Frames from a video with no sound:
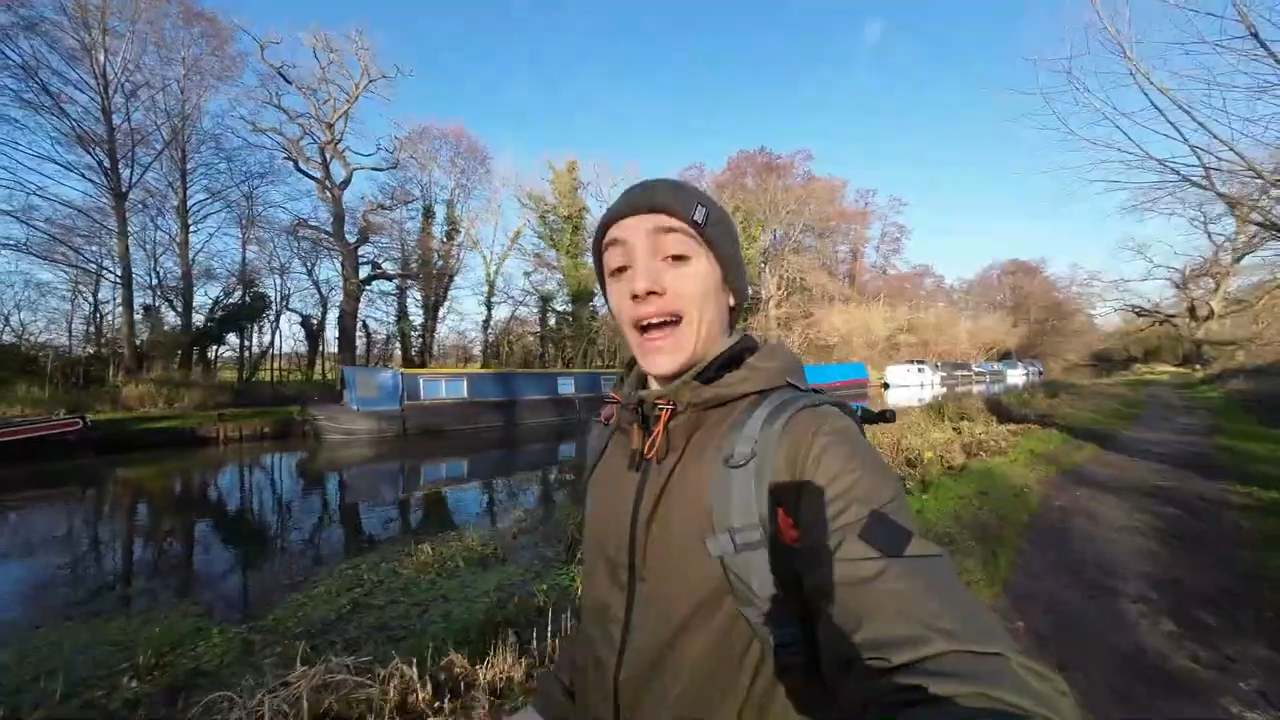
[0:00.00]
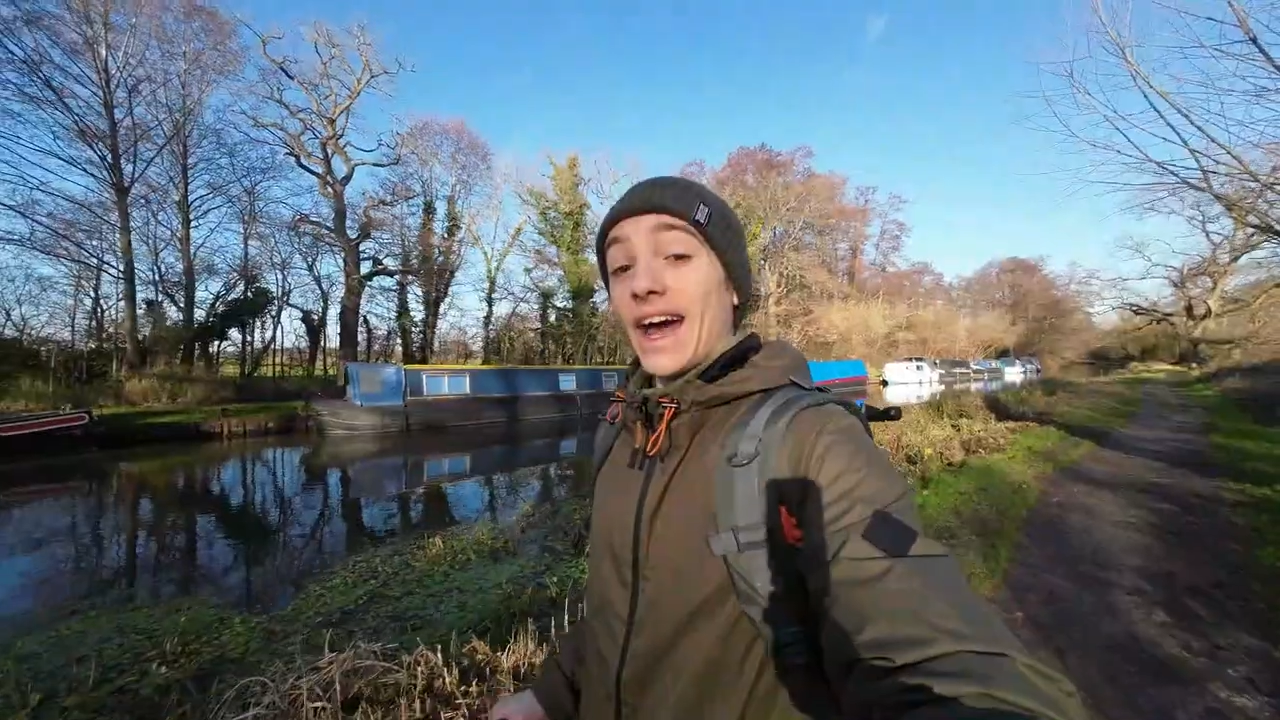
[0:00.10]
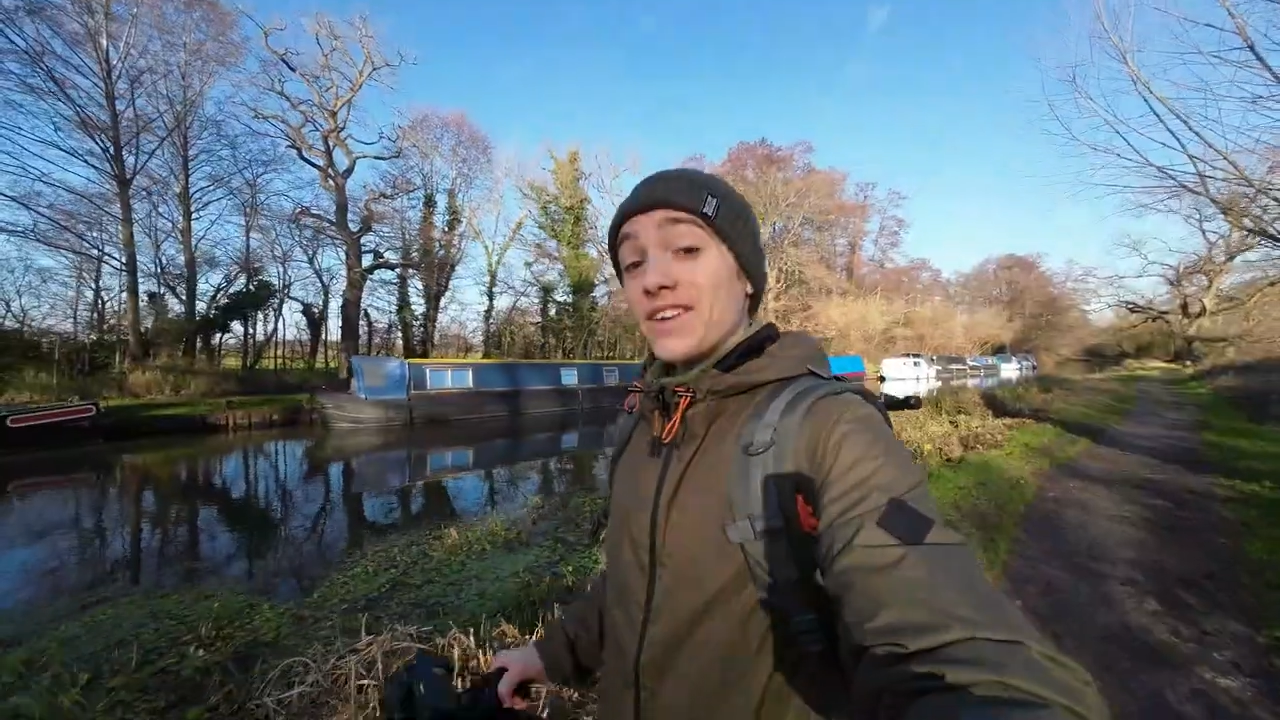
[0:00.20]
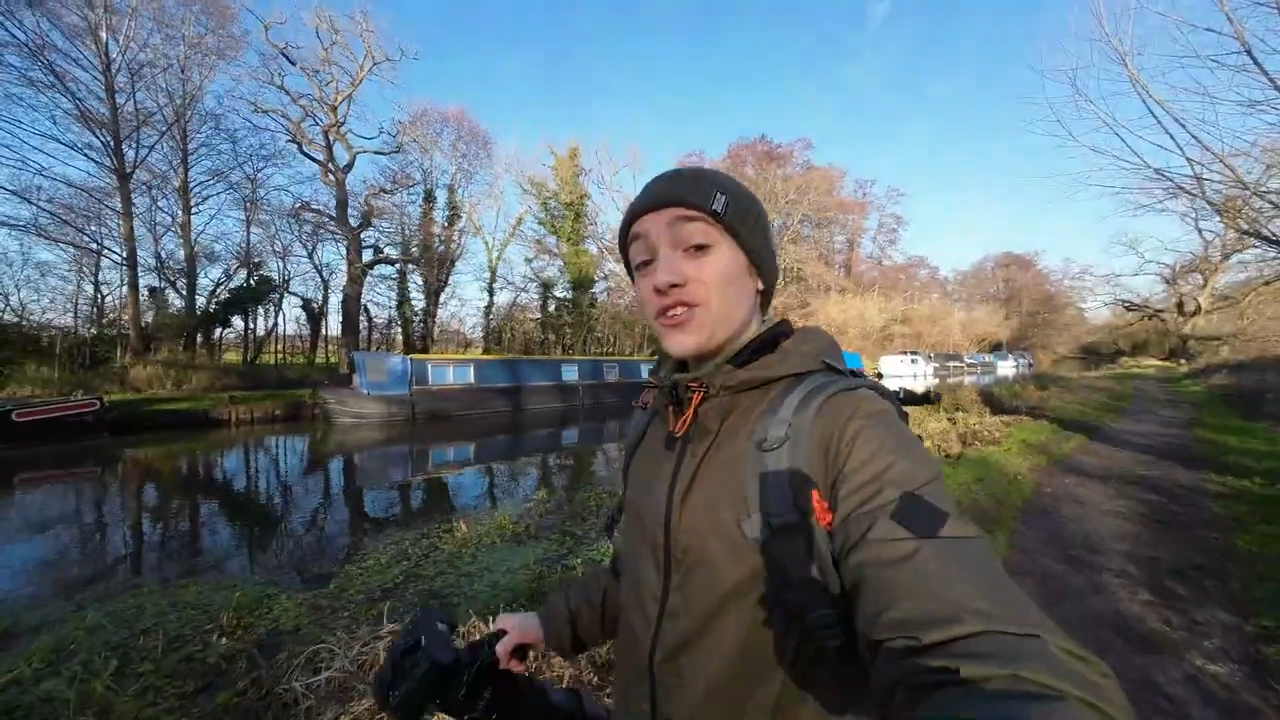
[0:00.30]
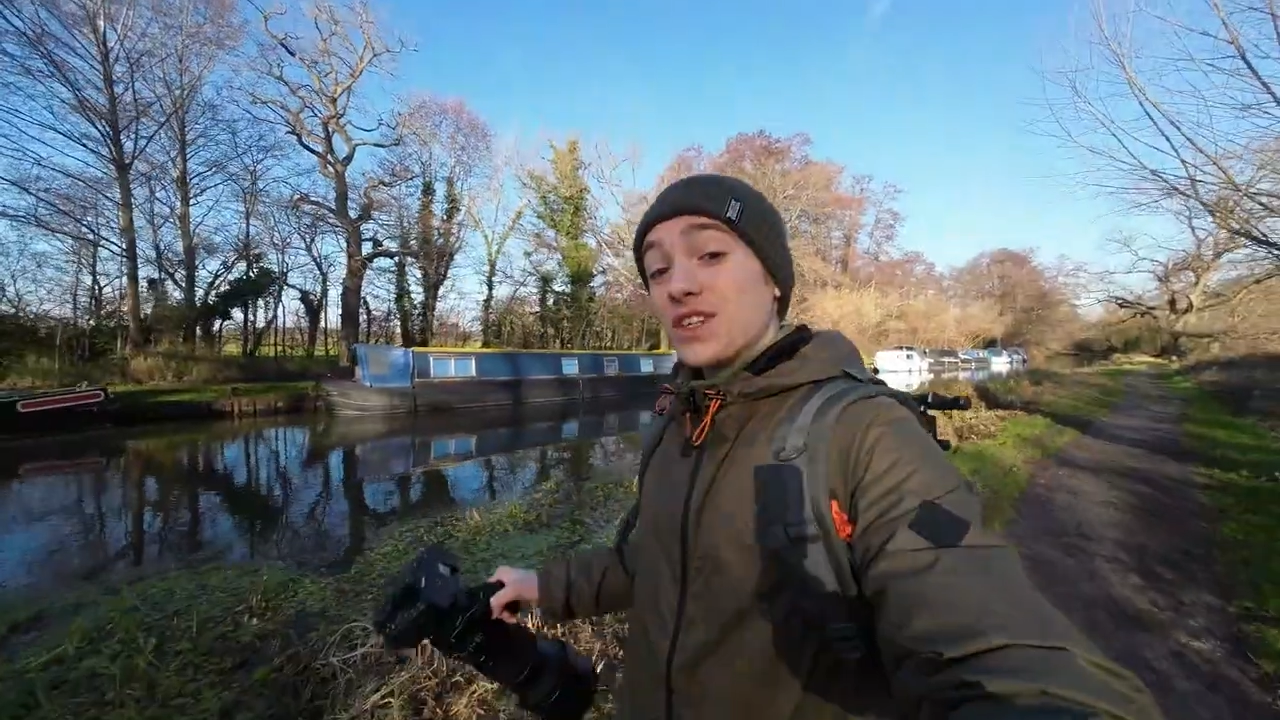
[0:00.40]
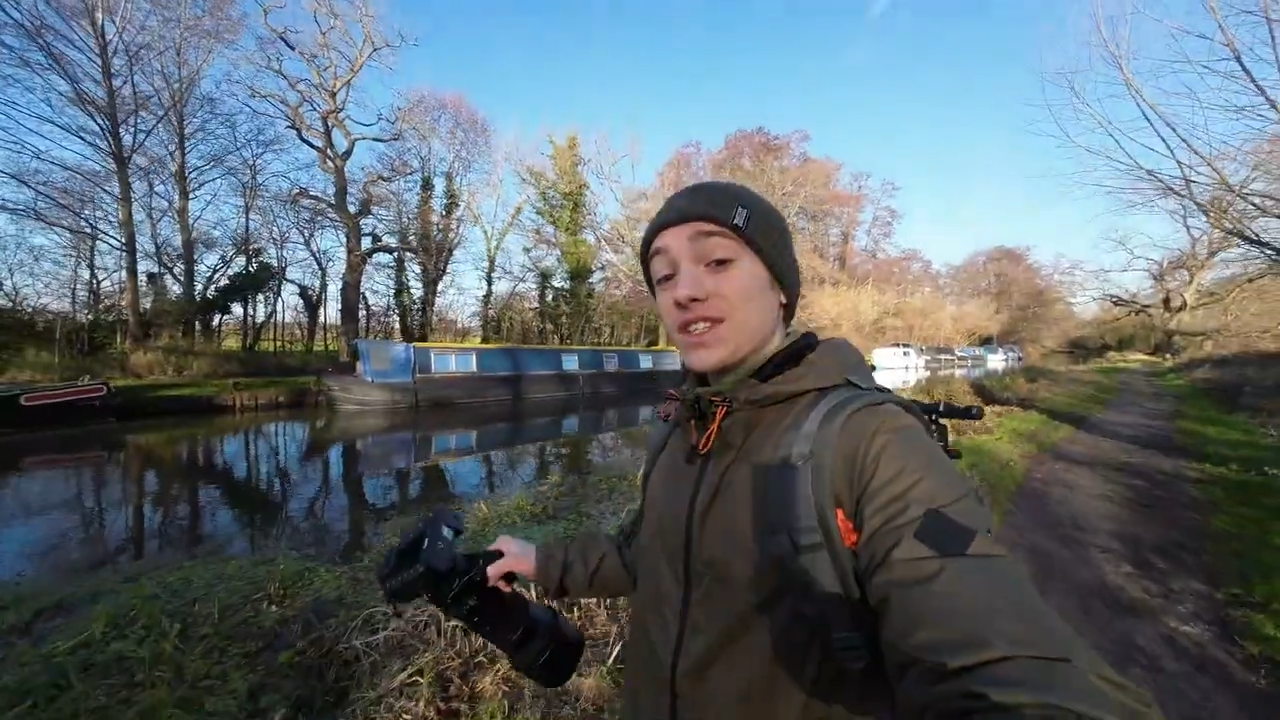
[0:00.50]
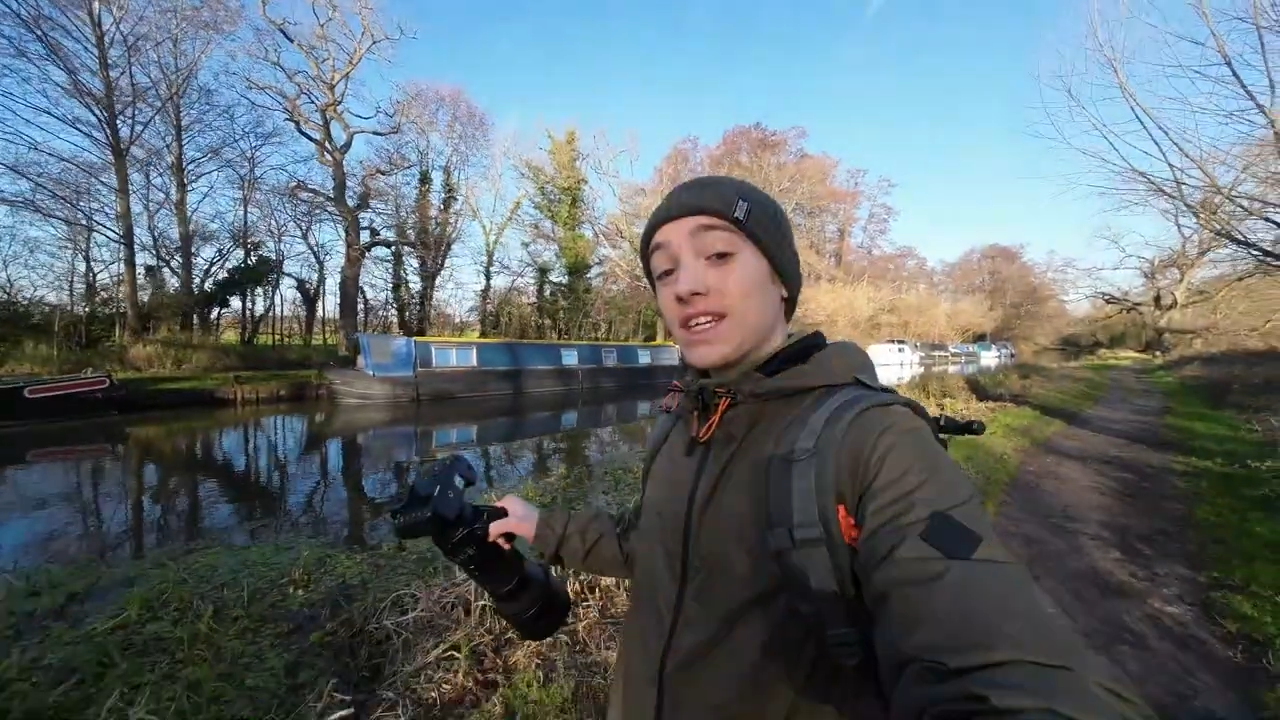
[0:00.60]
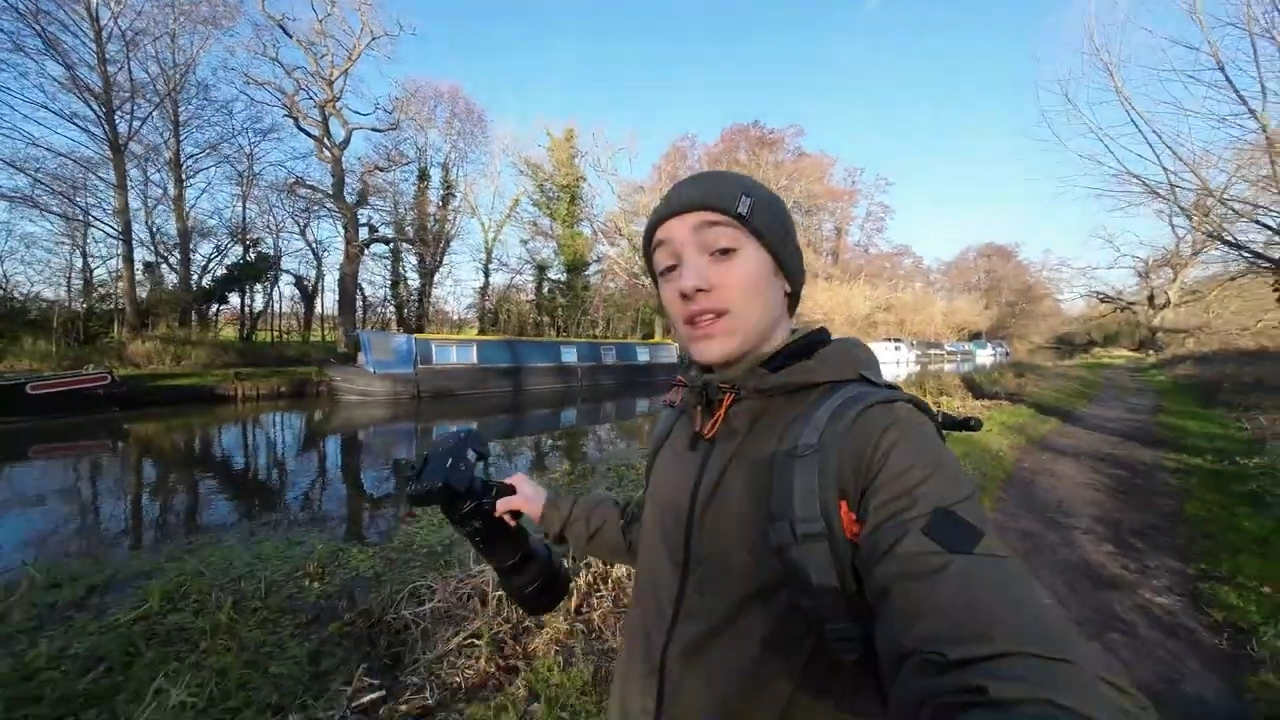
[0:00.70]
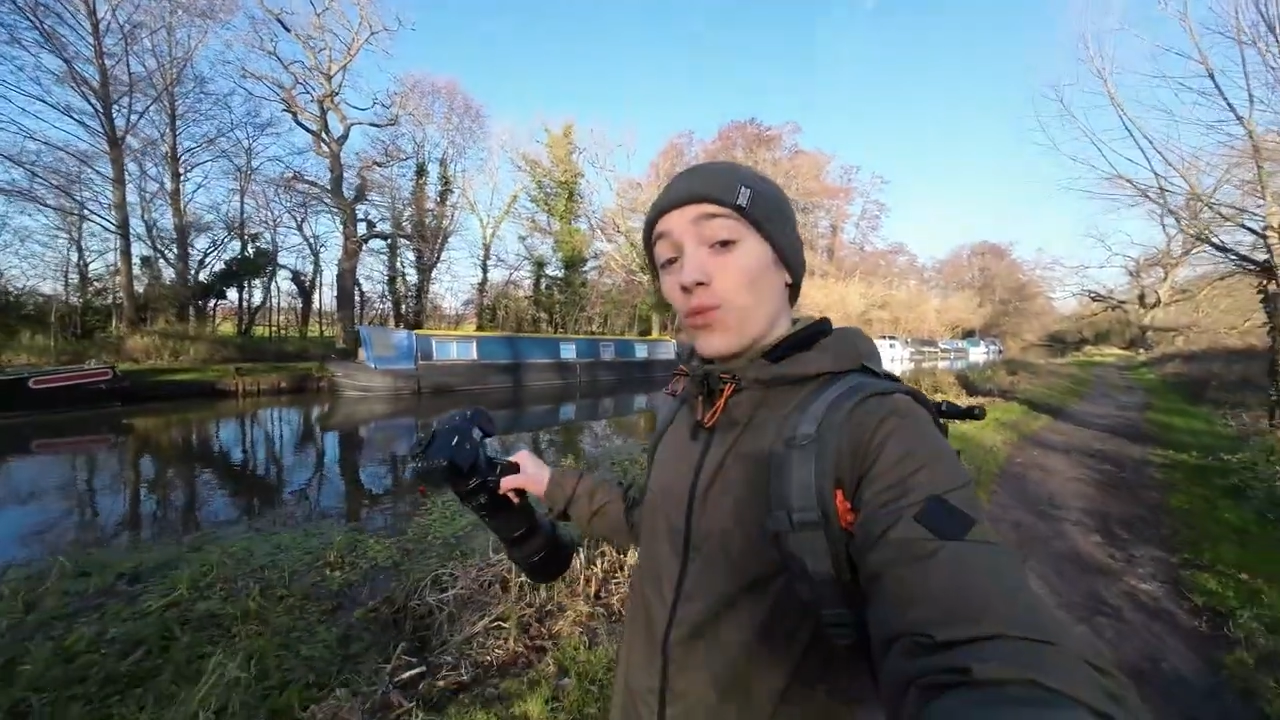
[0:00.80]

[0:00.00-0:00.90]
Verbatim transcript: And as you can see,